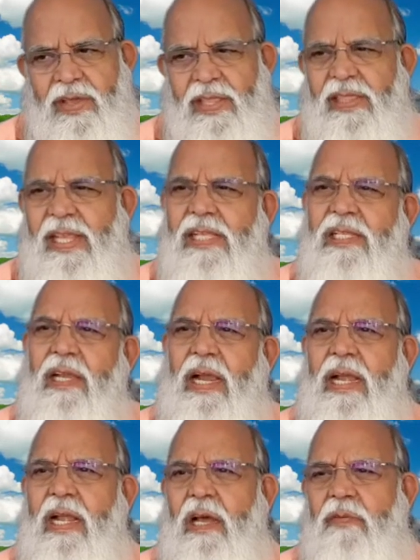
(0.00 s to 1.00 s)
this
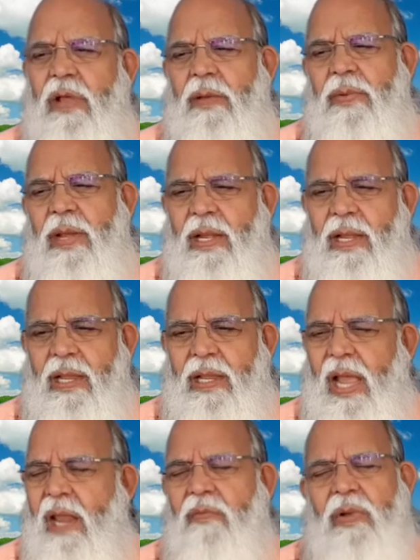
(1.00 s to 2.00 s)
kind of ability,
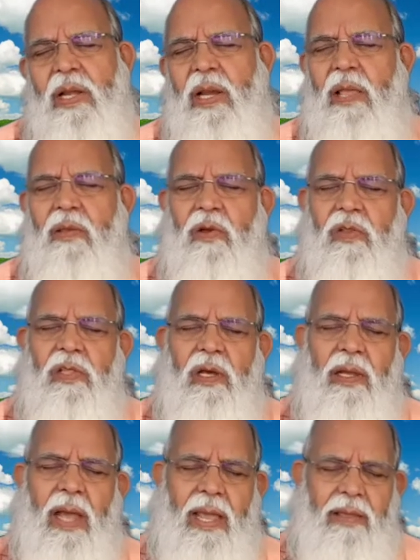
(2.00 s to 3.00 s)
can we drive on the
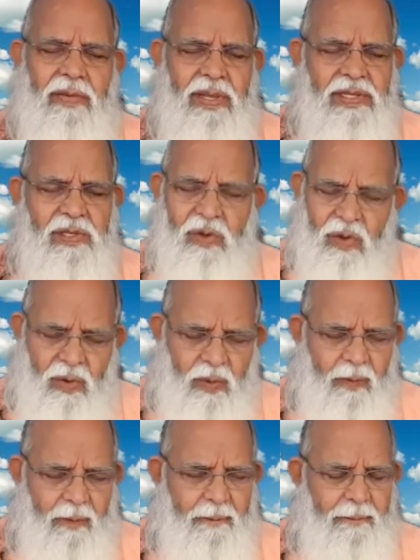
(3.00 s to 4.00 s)
highways?
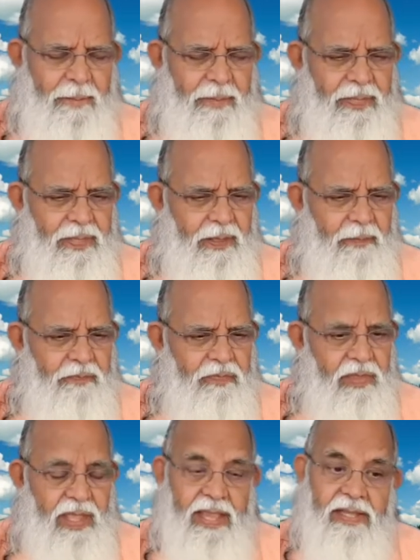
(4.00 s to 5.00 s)
No.
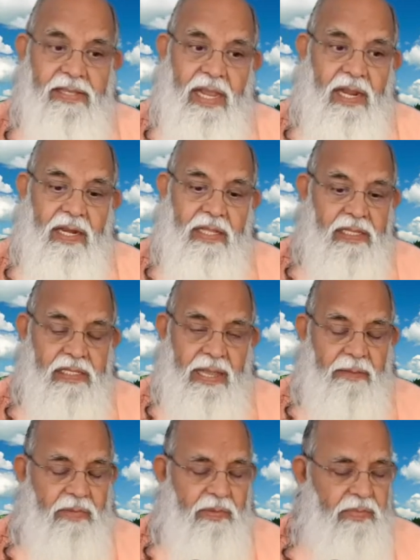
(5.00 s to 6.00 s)
Exactly the
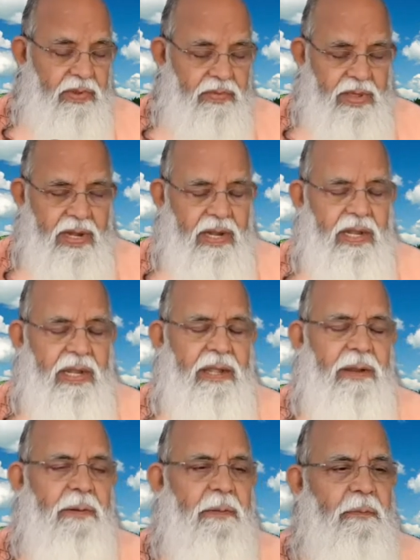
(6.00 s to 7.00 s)
same, be very
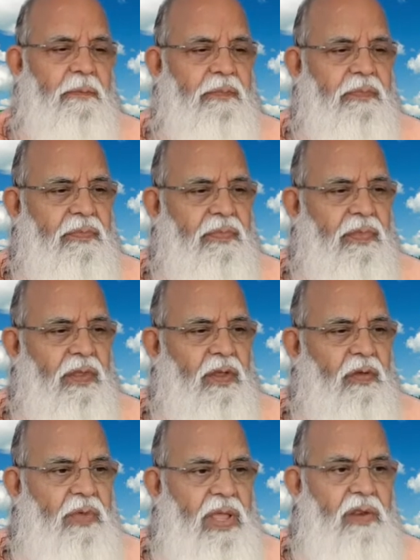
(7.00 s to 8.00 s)
attentive.
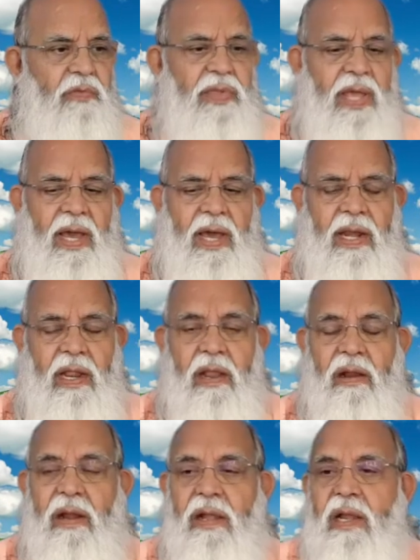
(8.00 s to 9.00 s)
When we are
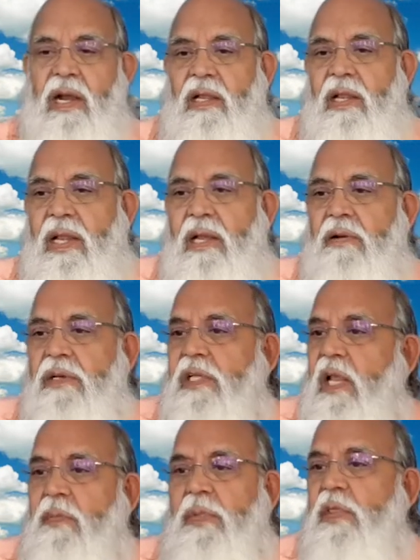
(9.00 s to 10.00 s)
conducting
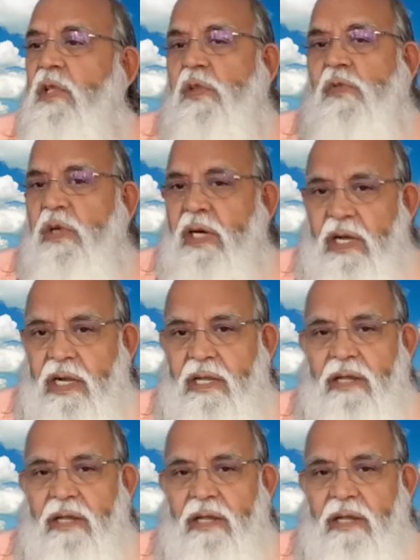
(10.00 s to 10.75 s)
ourselves in this world,